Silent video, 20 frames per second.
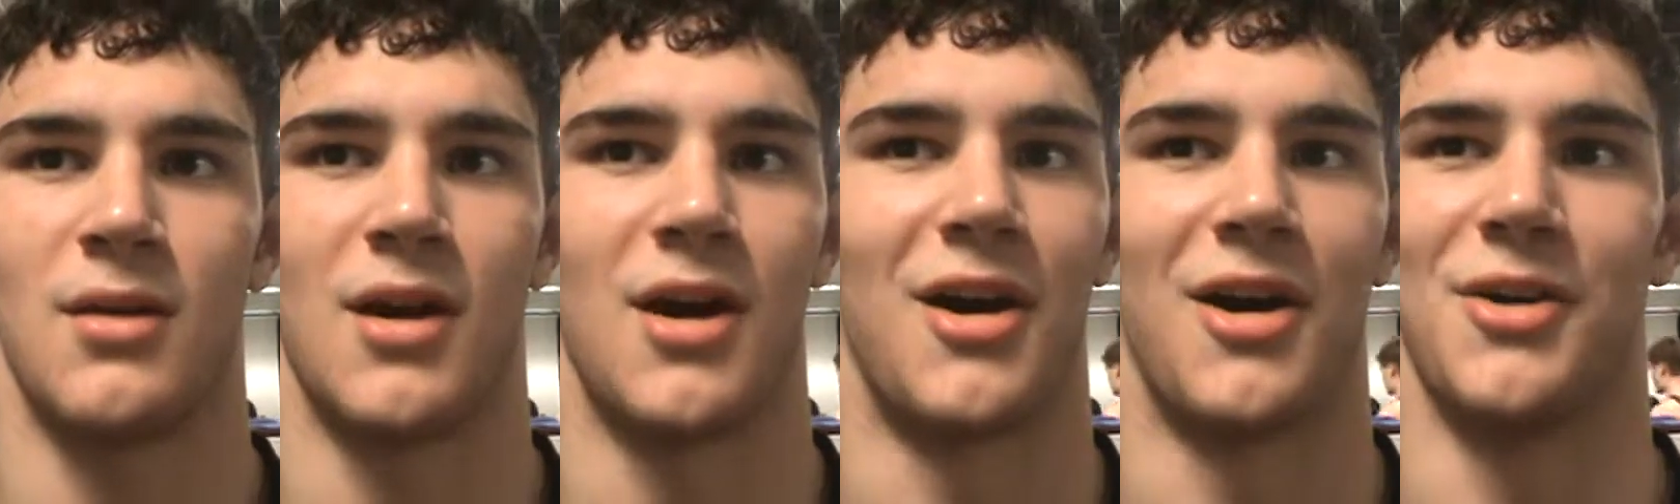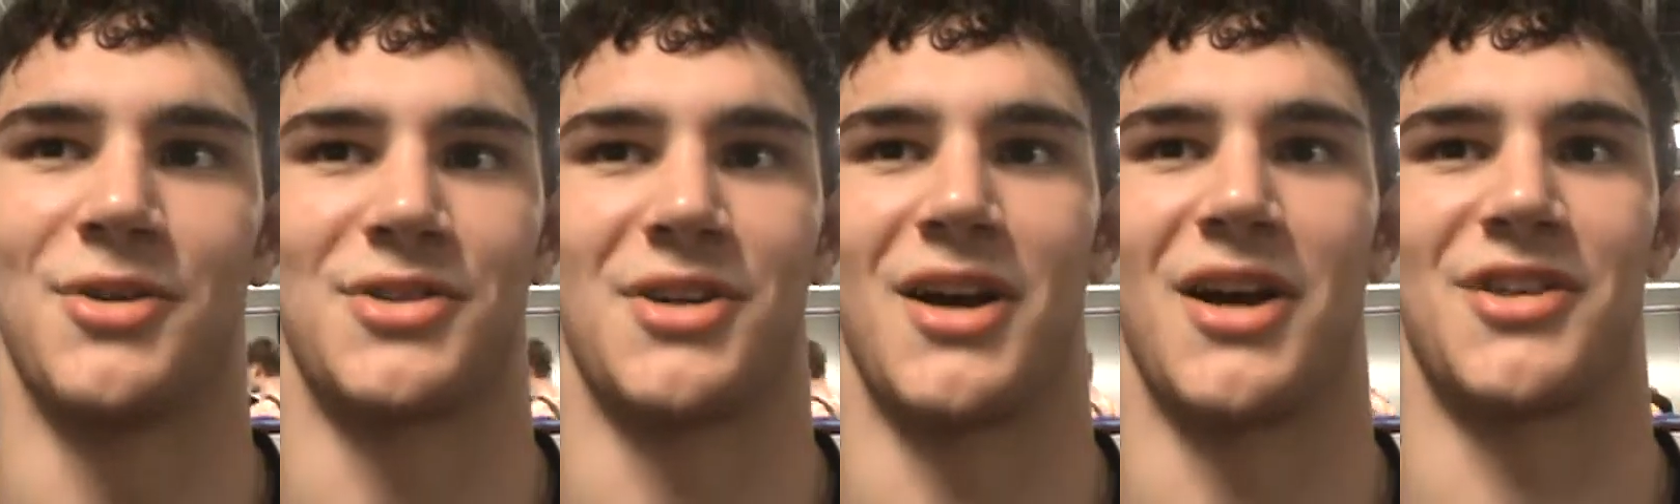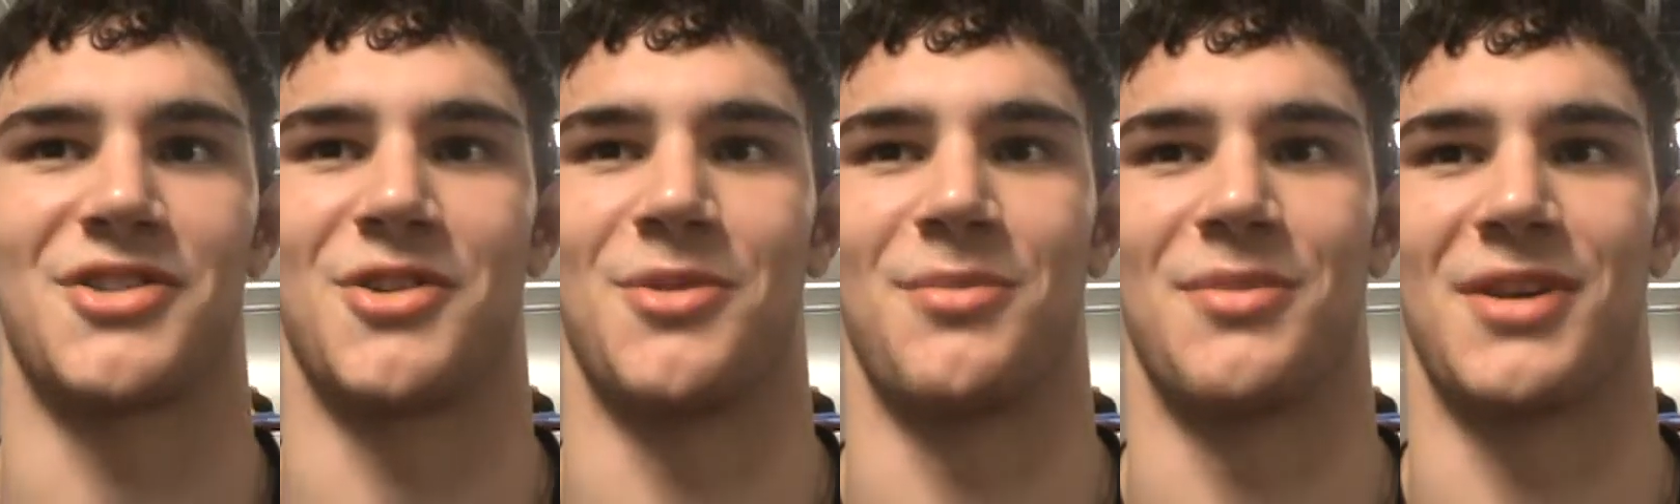Oh, it was
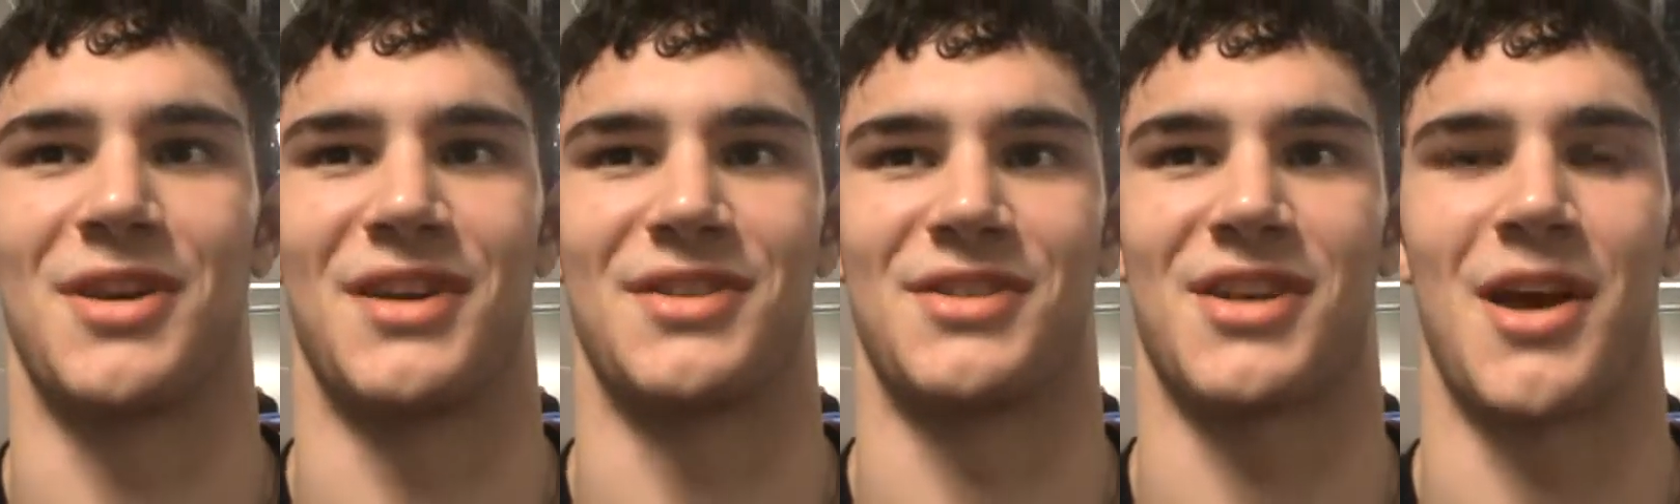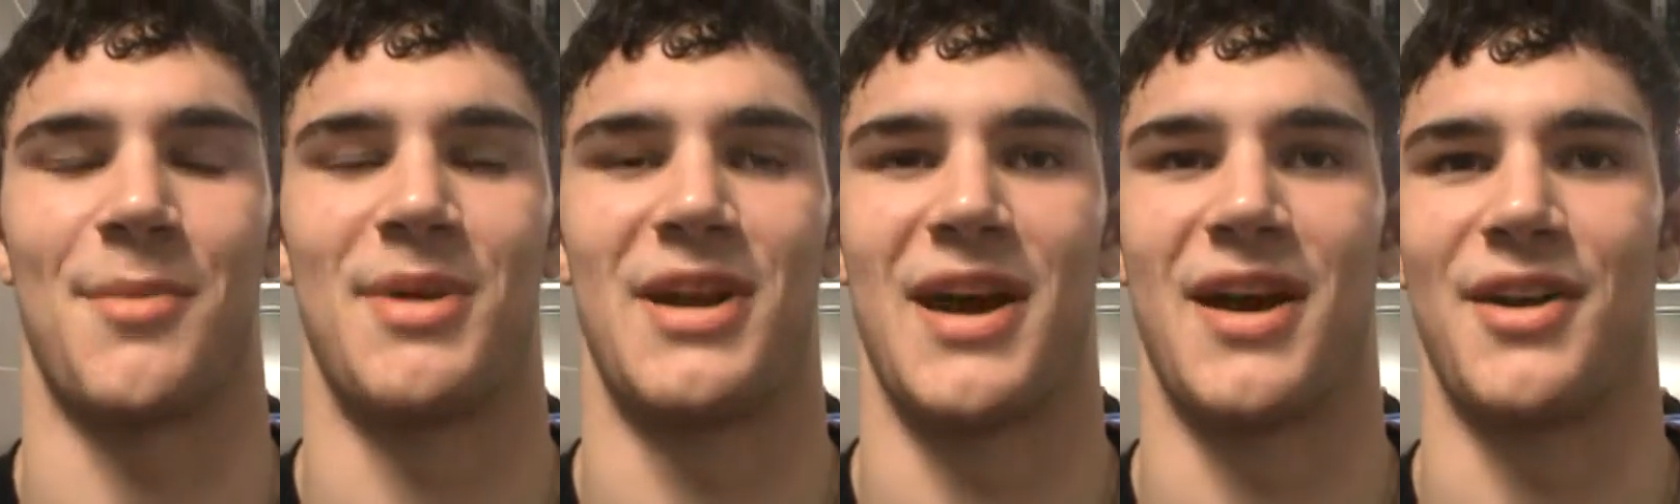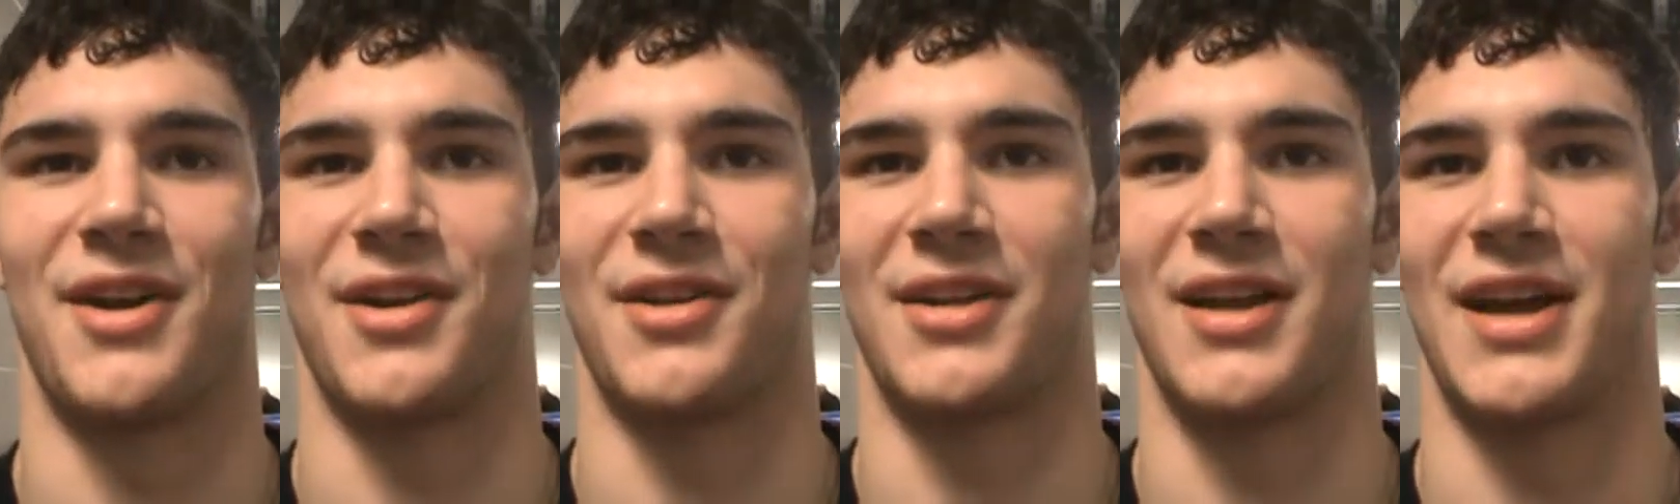awesome. Because coming
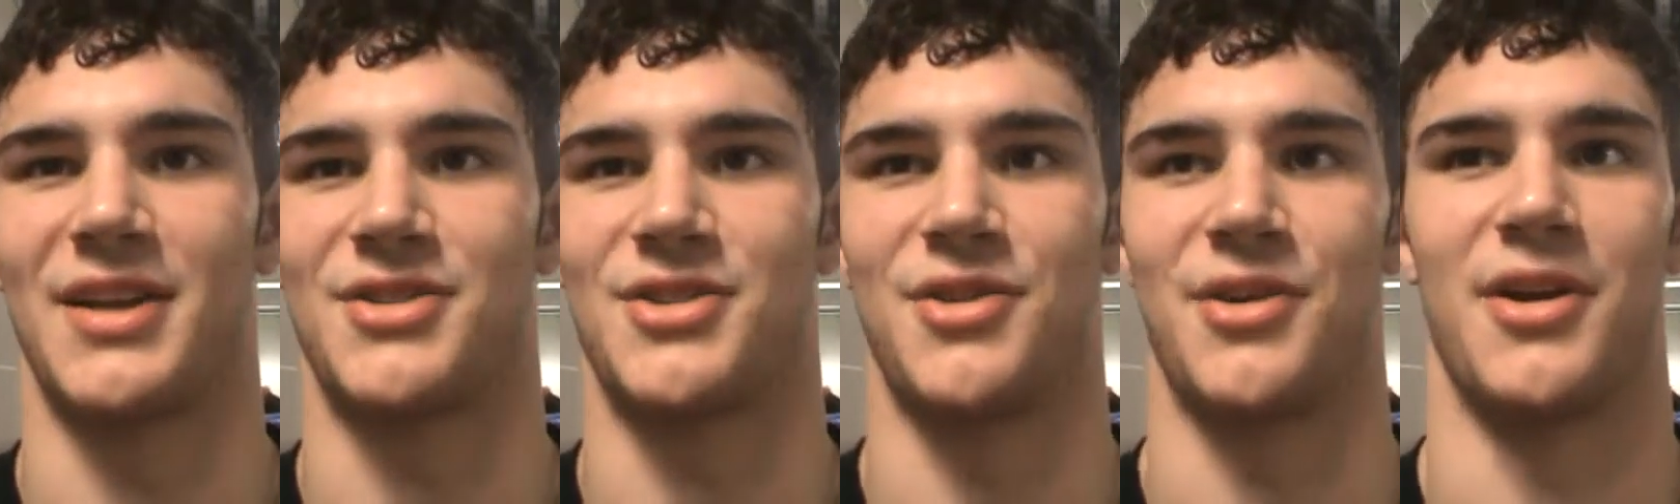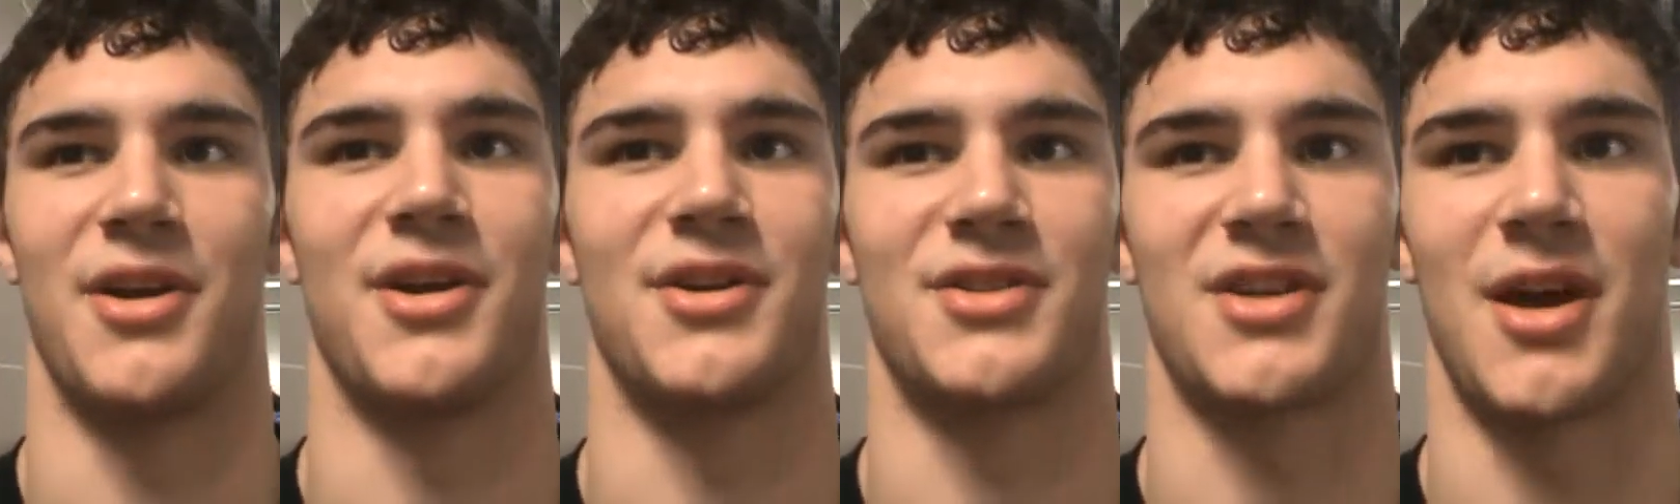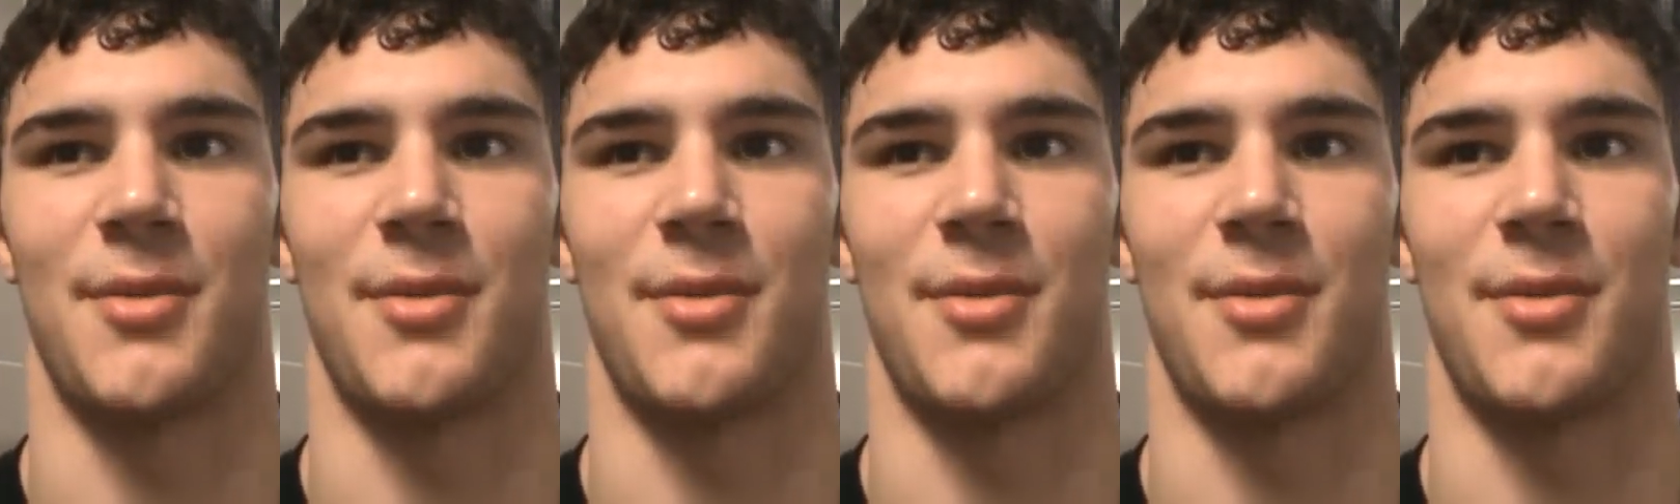down here the last two years,